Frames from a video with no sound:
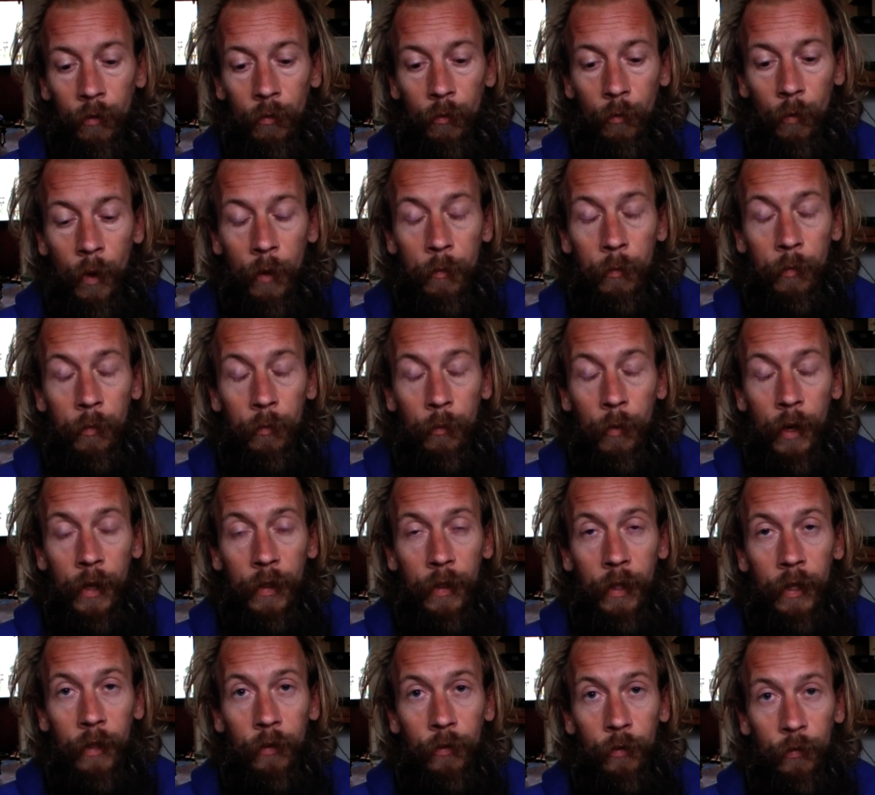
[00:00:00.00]
when when
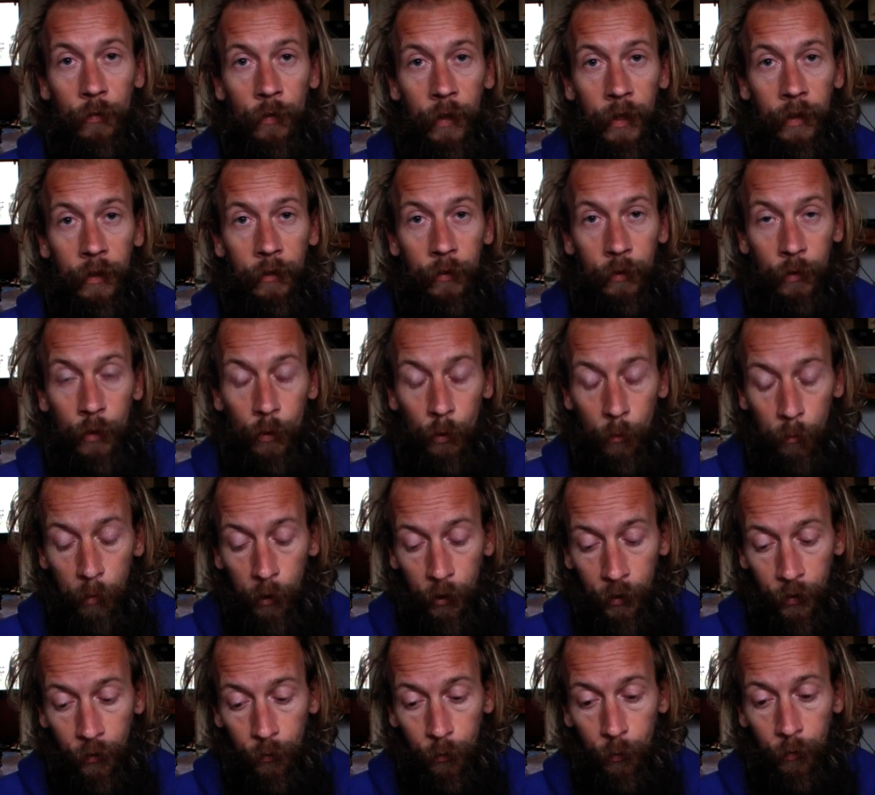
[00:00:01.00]
these physical
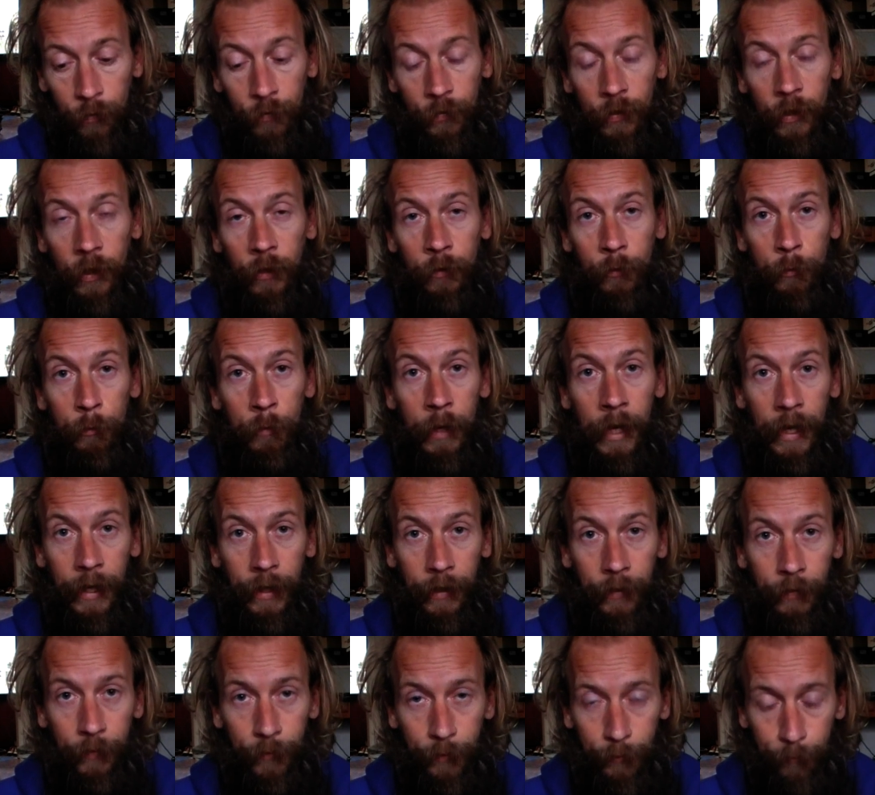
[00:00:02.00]
bodies were first
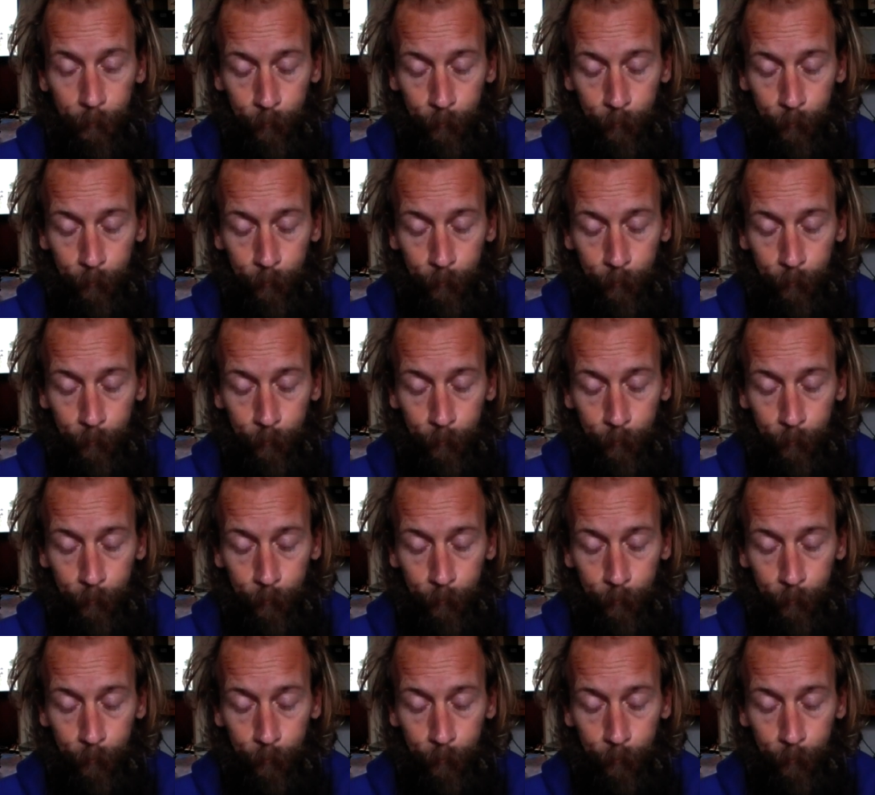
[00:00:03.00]
made,